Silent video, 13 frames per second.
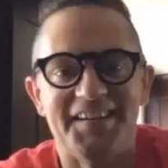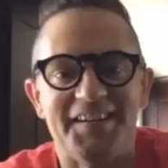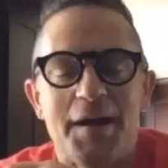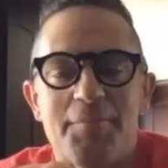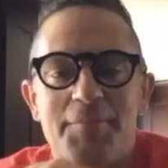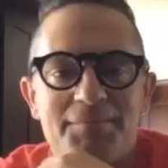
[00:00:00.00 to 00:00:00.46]

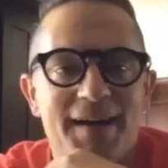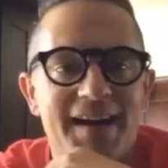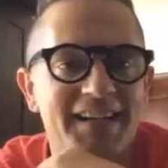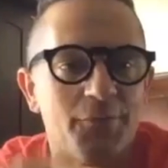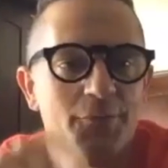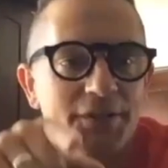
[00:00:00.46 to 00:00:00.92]
But
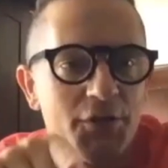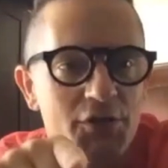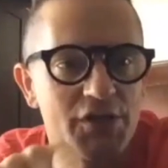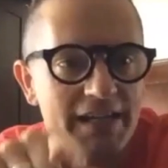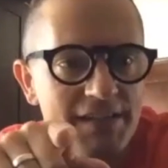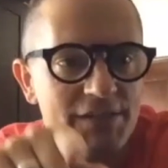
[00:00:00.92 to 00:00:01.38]
Michael, what you
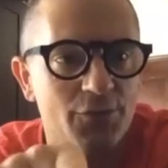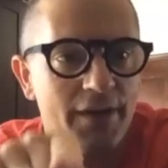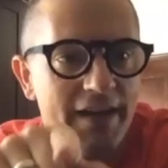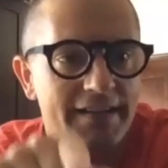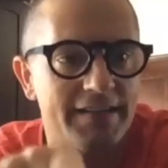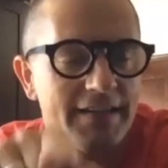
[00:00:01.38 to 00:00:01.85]
just
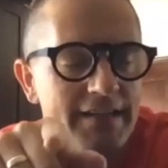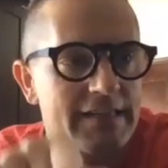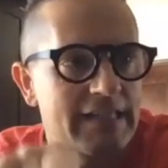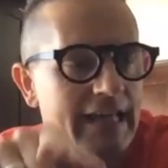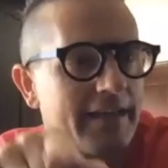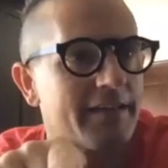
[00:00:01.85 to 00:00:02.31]
rightly
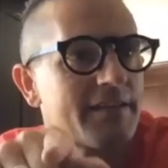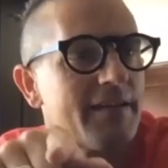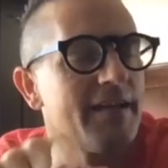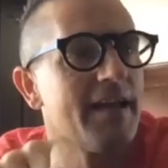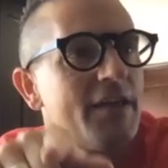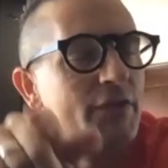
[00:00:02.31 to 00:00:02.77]
said,
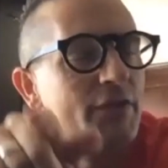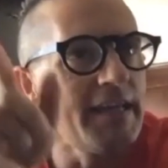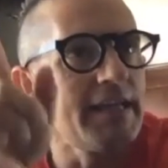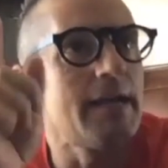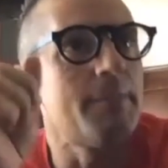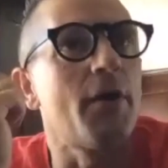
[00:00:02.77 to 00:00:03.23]
think
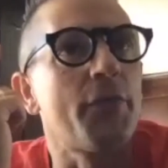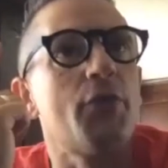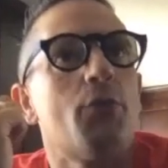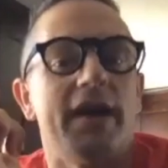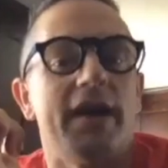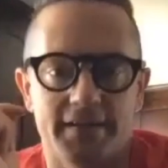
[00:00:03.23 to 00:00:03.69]
about the
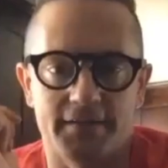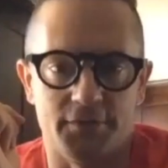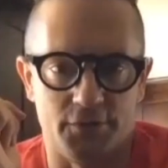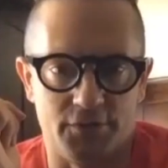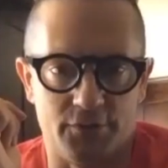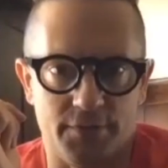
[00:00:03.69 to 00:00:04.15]
wine
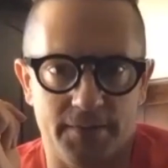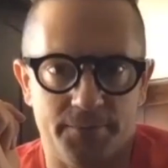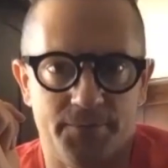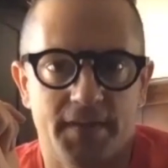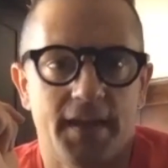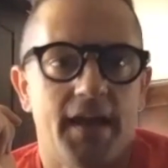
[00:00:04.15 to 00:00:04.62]
industry.
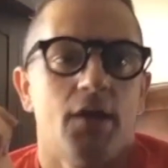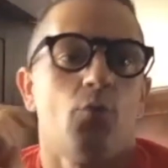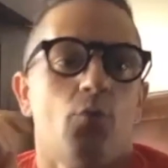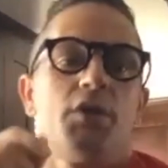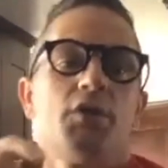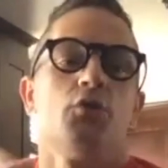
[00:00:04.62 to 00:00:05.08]

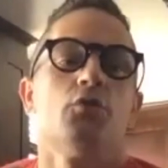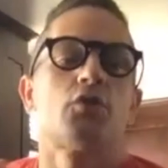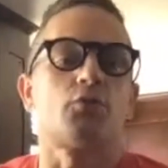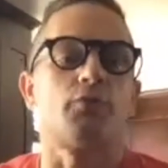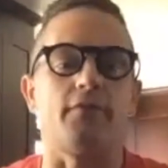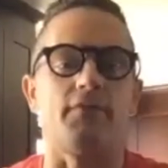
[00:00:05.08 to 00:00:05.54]
When you're
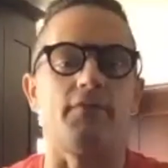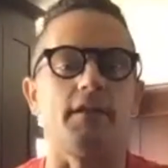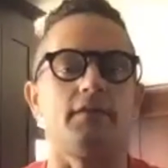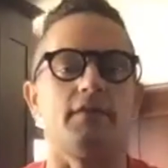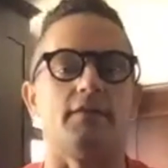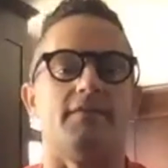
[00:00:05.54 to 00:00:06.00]

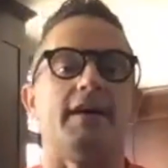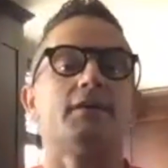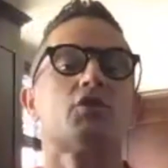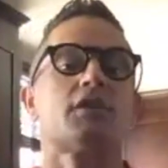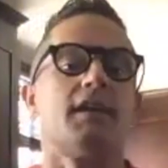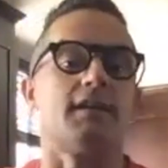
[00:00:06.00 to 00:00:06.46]
traveling the
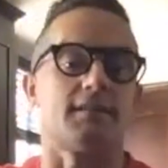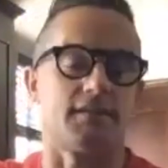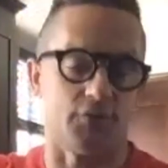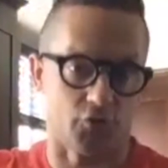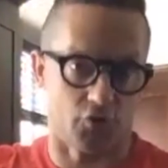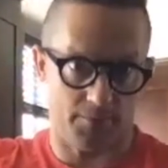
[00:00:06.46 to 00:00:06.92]
Weinstraße
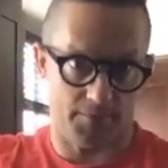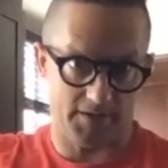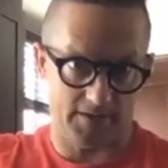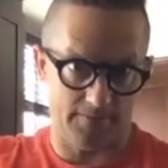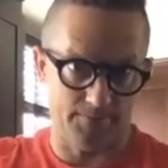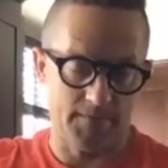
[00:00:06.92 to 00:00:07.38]
in
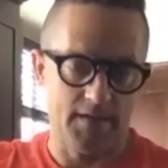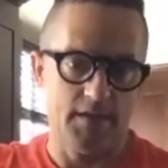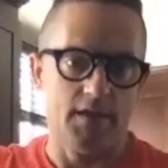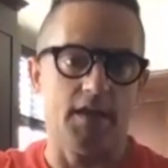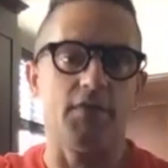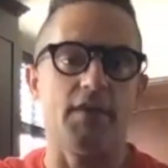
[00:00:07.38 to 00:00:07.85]
Germany,
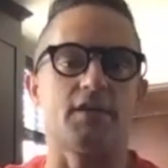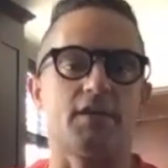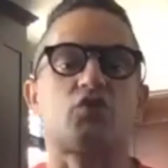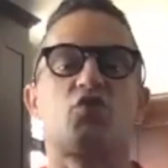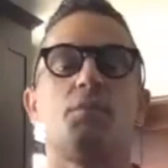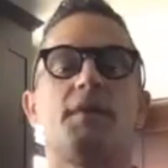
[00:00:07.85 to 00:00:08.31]
and there's
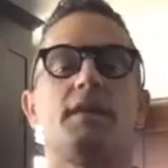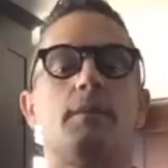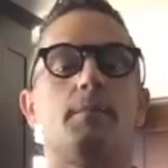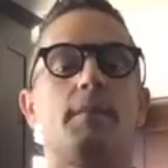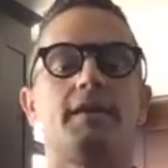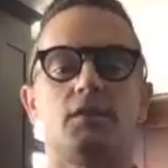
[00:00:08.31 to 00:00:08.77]
so many
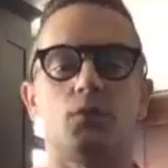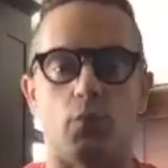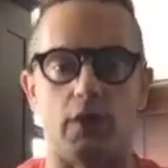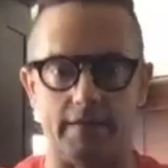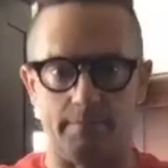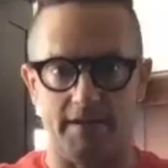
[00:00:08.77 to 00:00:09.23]
amazing
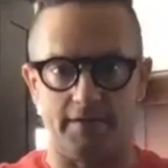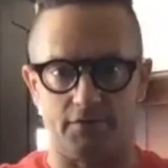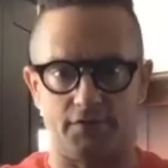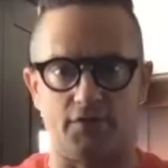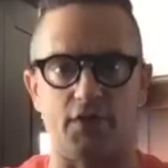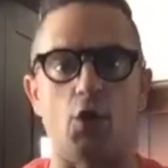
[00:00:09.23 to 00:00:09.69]

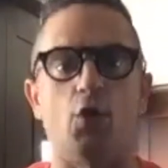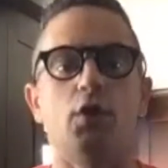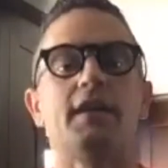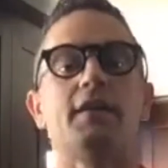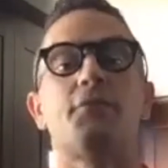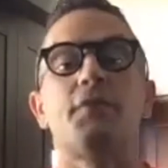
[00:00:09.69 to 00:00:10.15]
winemakers, they all
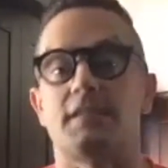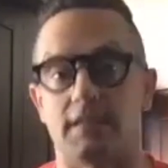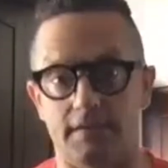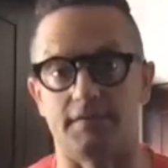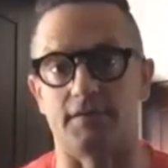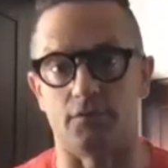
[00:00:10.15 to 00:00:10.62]
have their
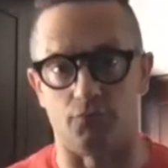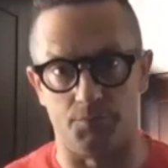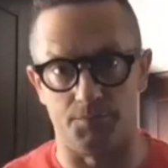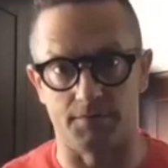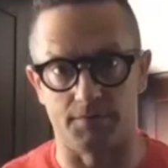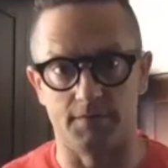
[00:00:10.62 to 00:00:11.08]
tasting
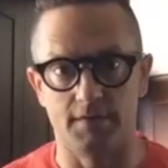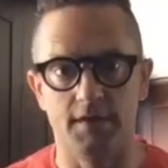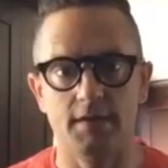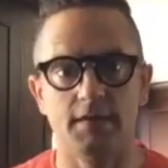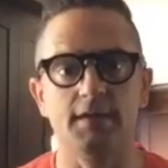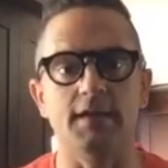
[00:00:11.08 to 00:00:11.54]
rooms.
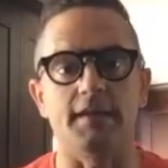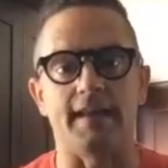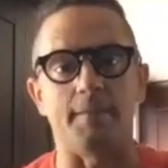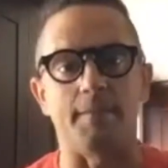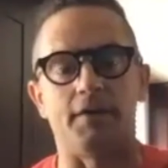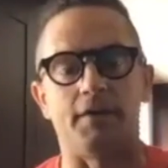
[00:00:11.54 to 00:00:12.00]
Here,
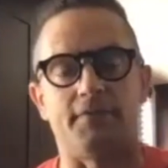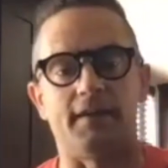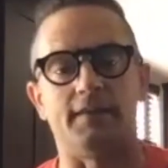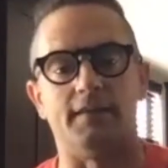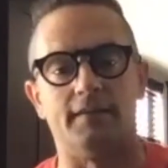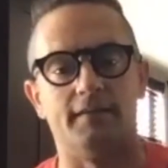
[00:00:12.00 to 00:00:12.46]
Napa
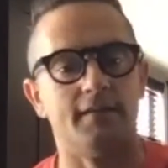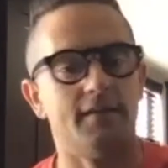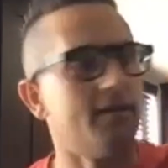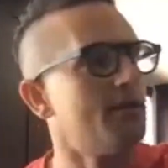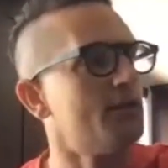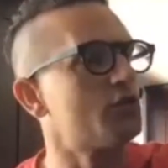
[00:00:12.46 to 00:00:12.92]
Valley,
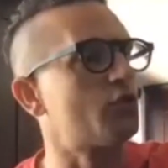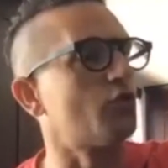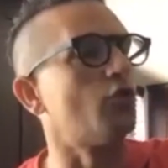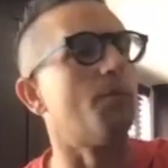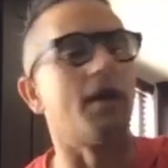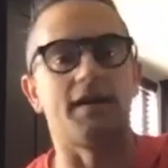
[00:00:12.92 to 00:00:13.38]

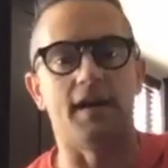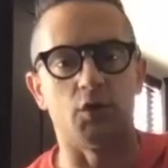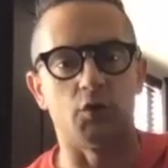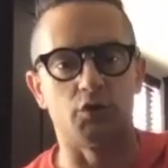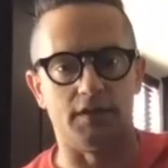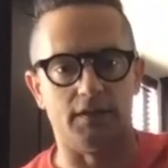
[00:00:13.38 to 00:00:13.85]
Sonoma
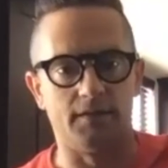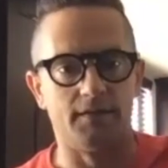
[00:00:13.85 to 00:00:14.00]
County,